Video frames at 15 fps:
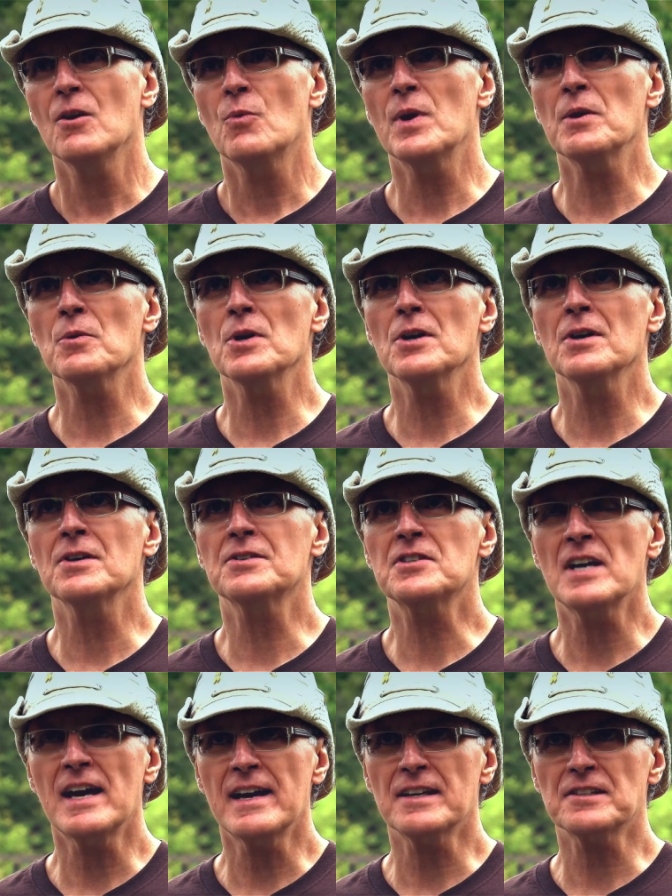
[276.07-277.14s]
We were
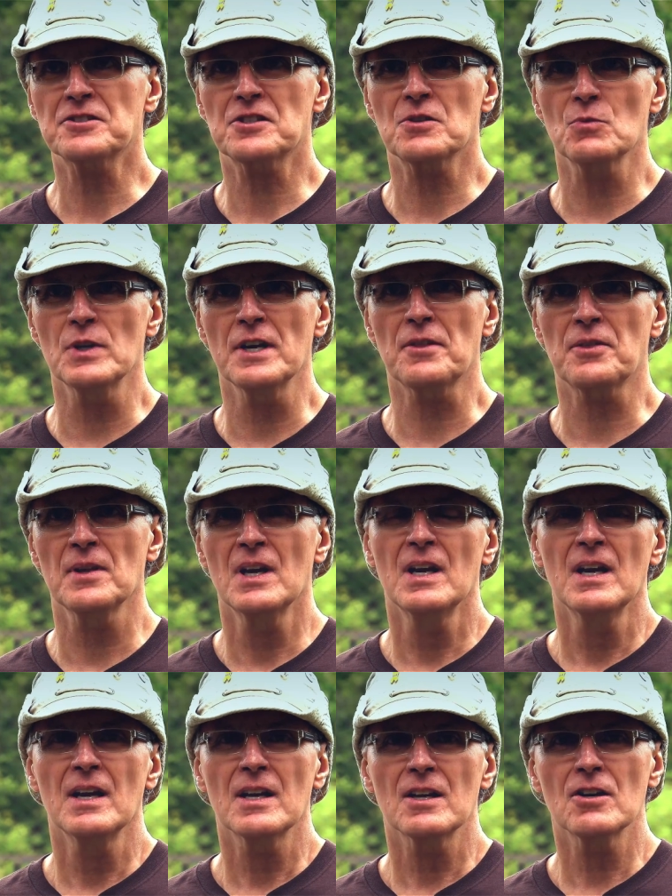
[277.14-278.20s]
tasked with
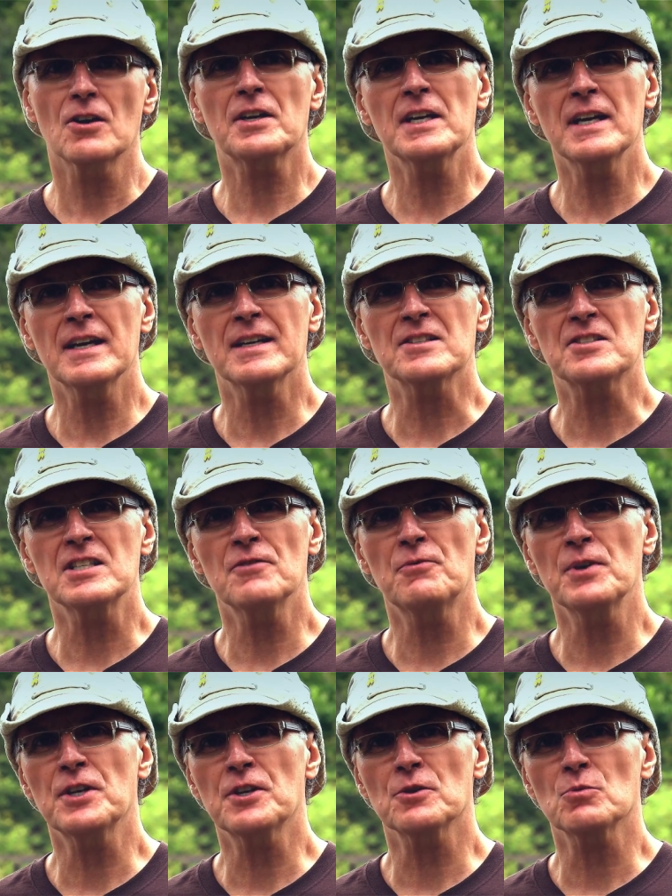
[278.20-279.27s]
looking at, see if
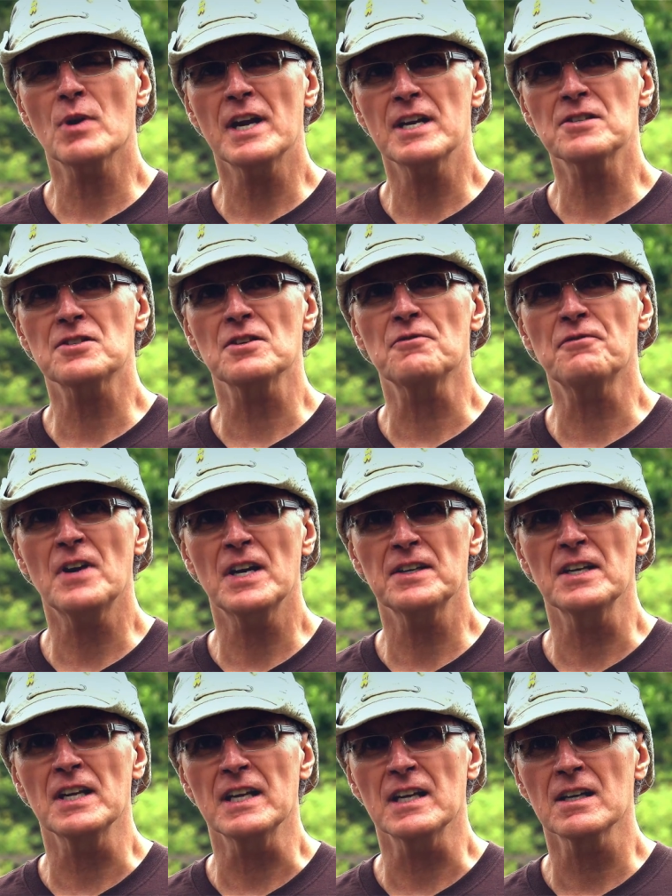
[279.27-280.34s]
we could raise the
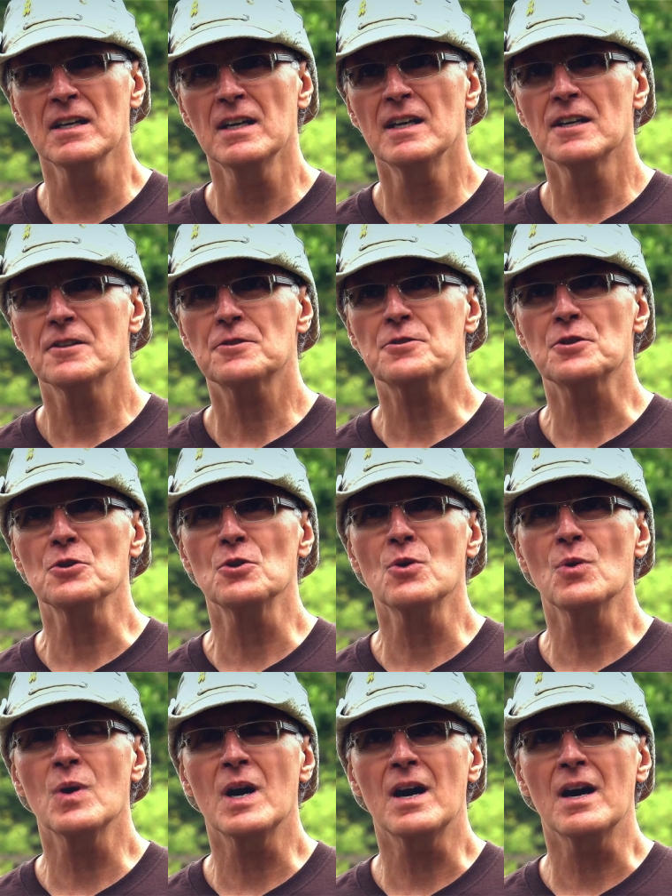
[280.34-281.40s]
funding
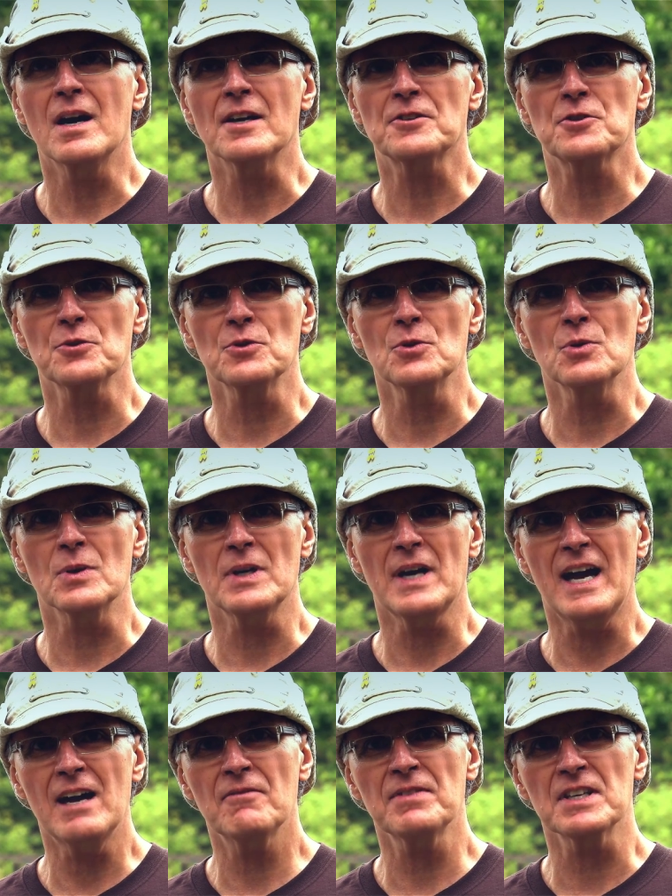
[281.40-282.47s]
to
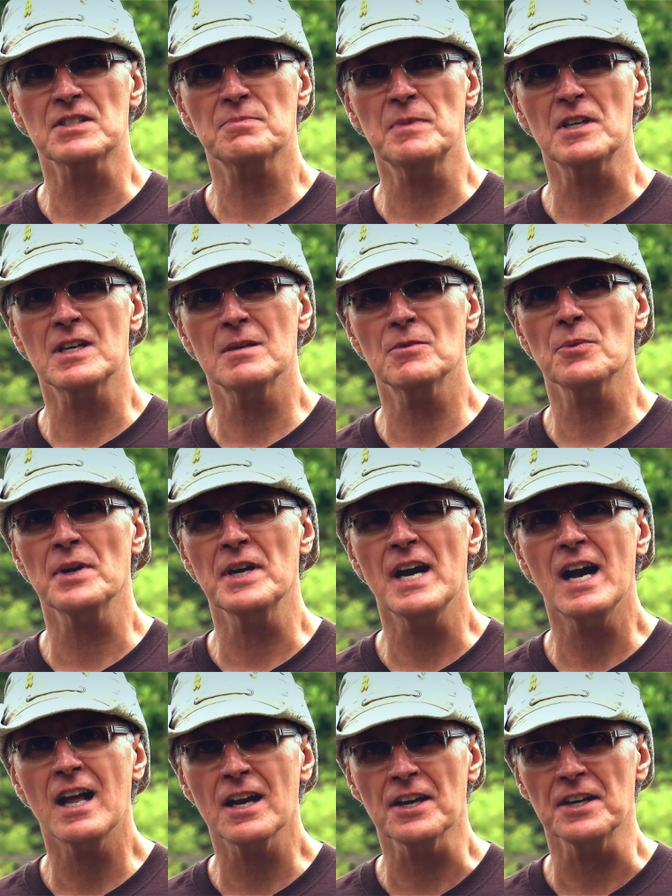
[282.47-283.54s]
have this become a
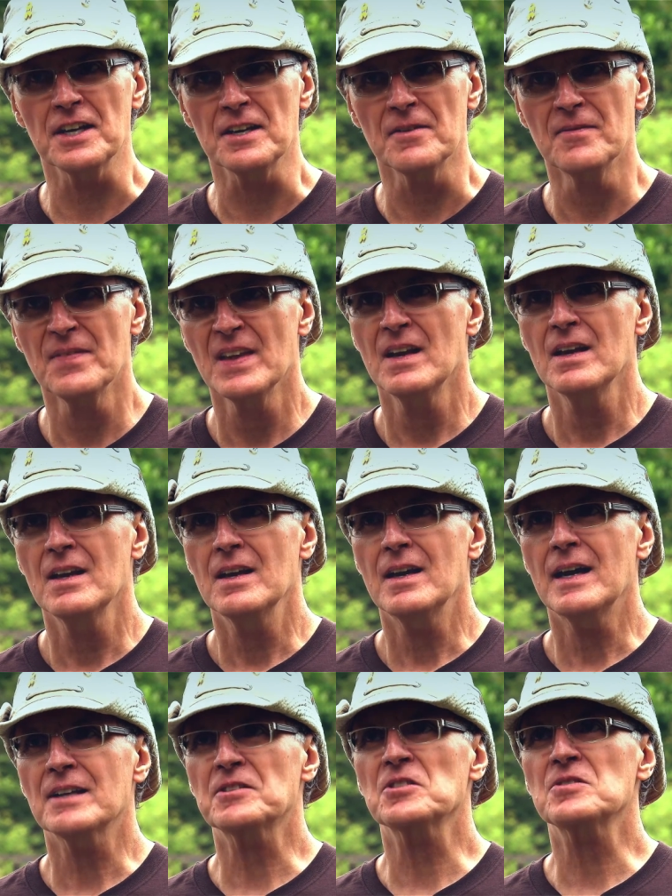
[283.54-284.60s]
reality.
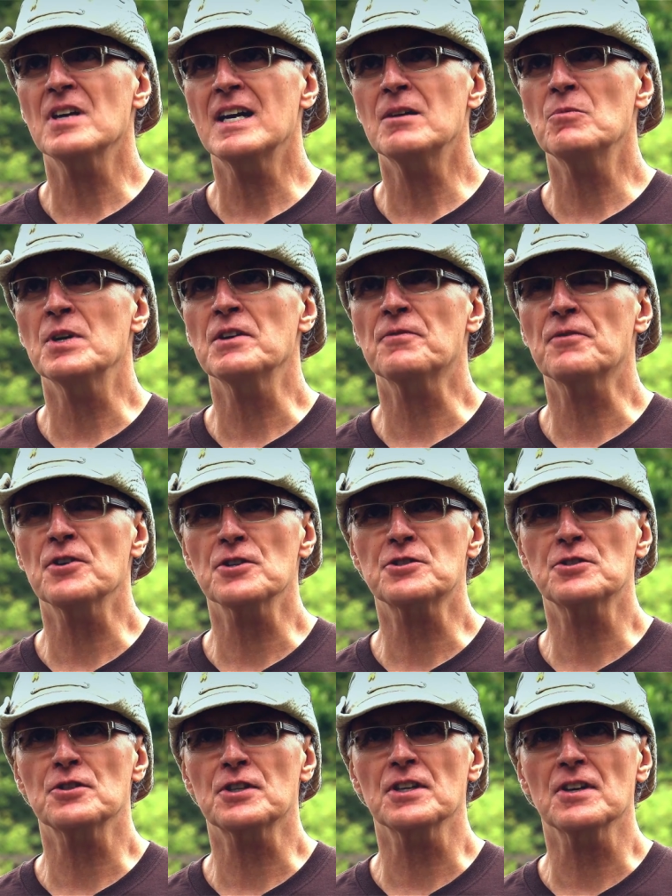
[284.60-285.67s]
At the time we
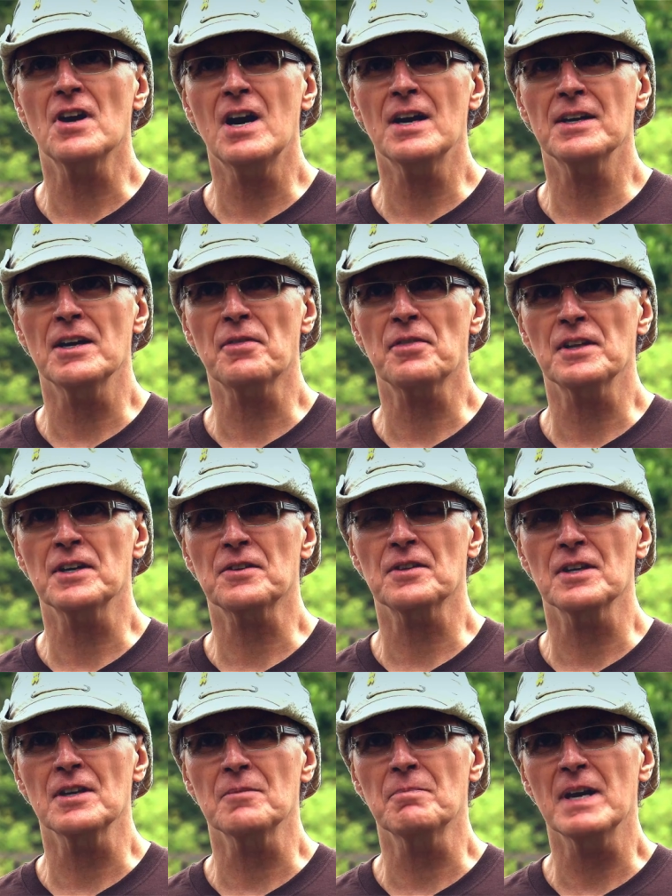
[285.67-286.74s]
first took it on, I think
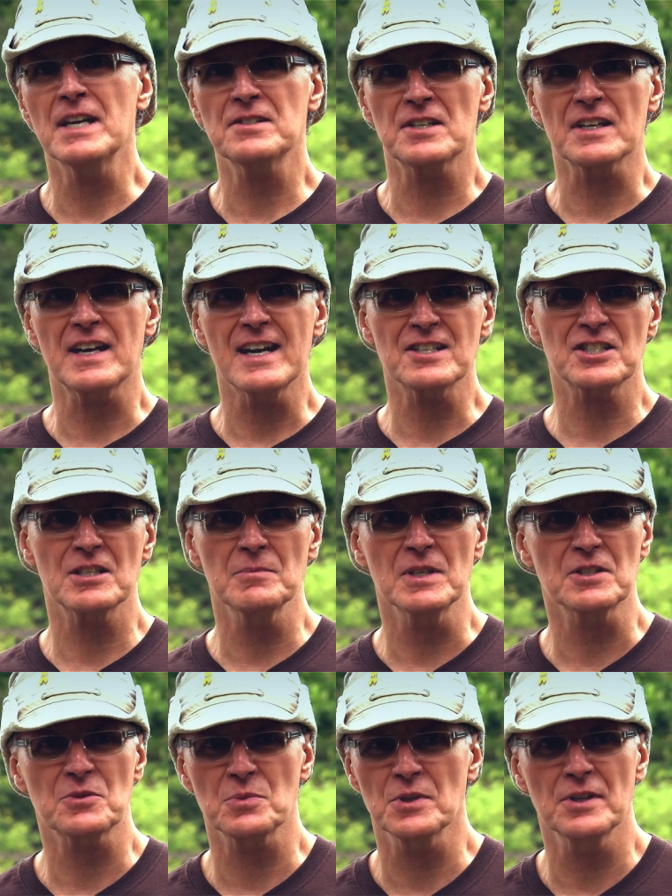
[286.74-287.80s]
the basic
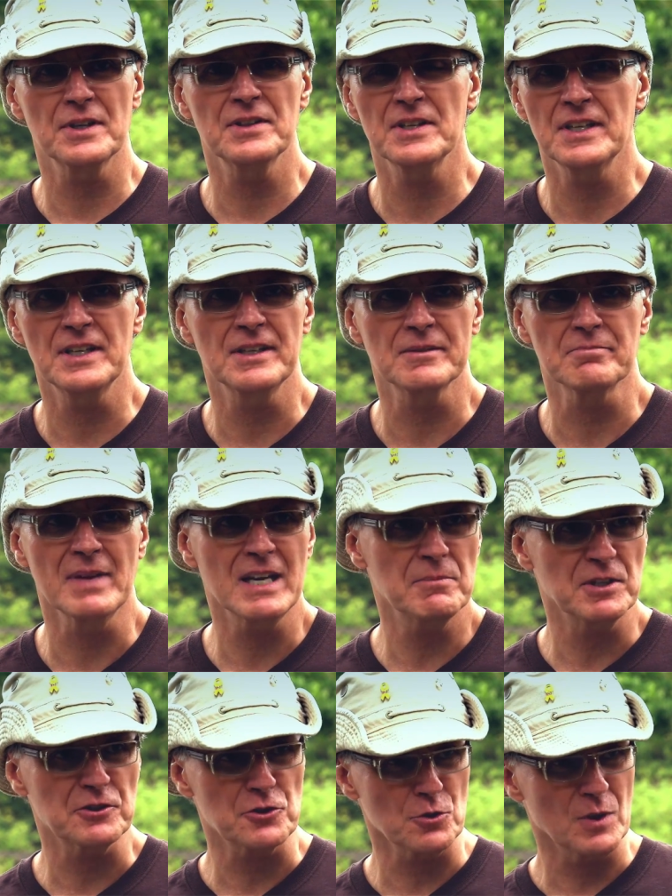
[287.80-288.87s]
estimates were in the
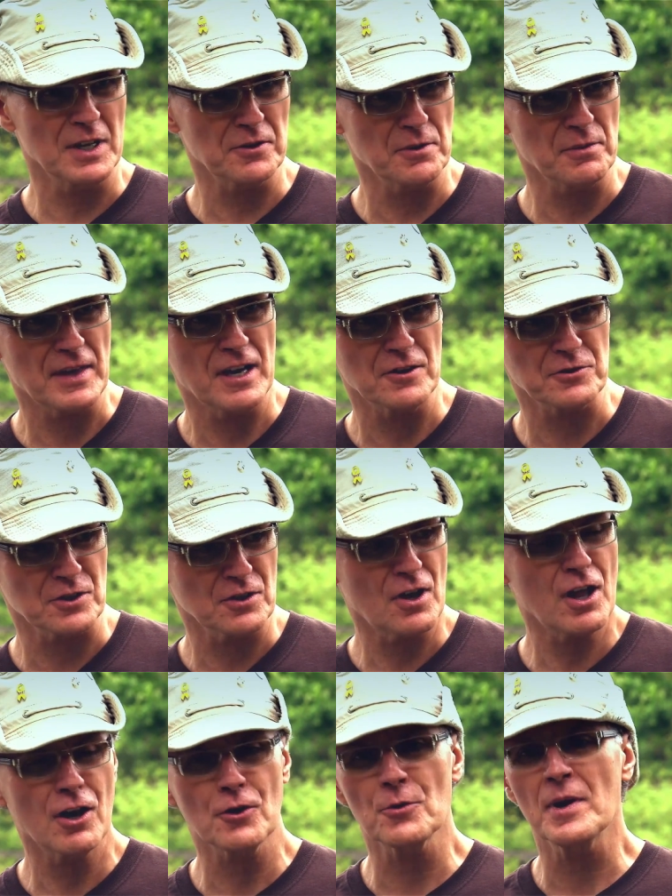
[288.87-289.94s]
maybe
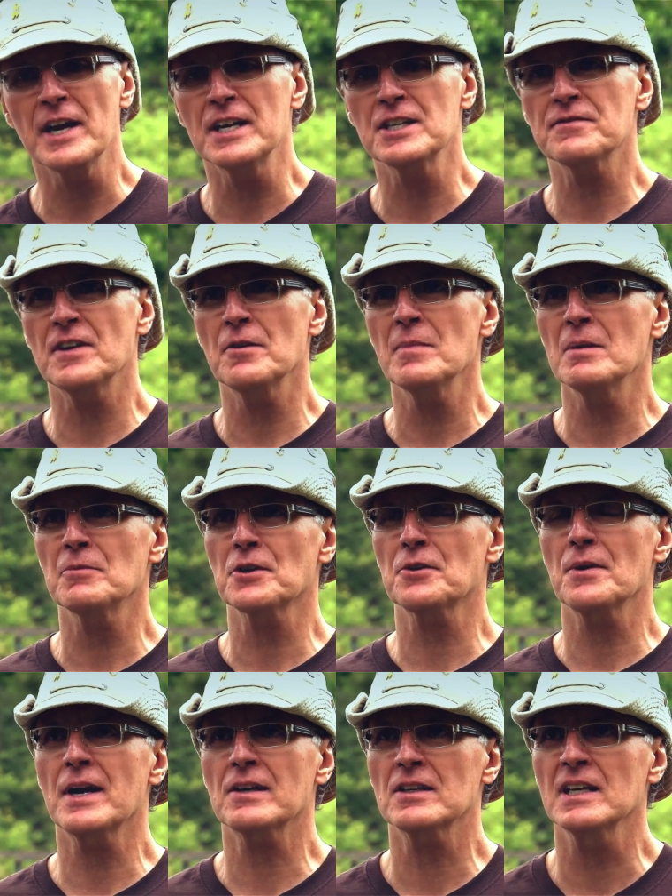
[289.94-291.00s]
$200,000 range, if I remember
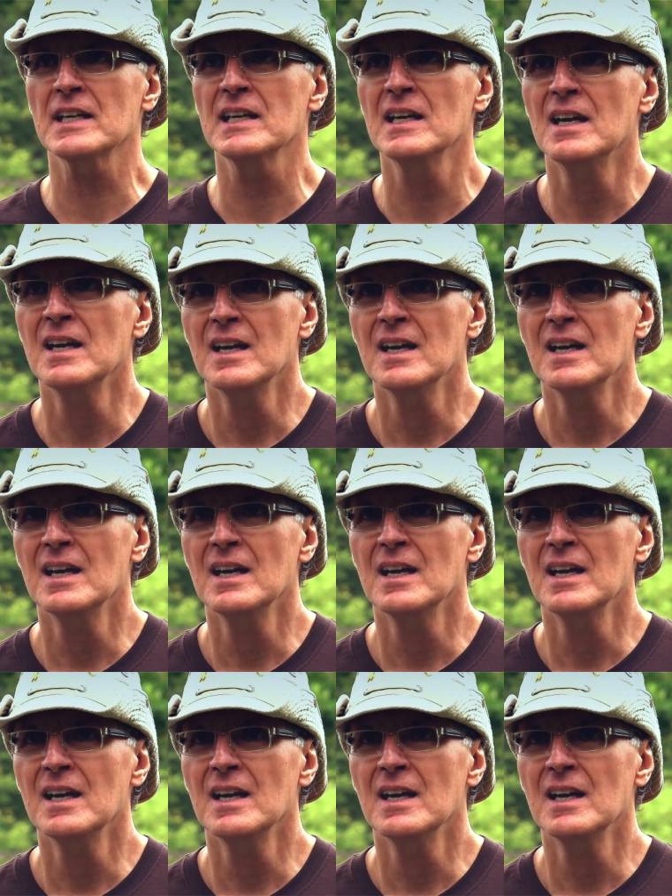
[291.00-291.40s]
correctly.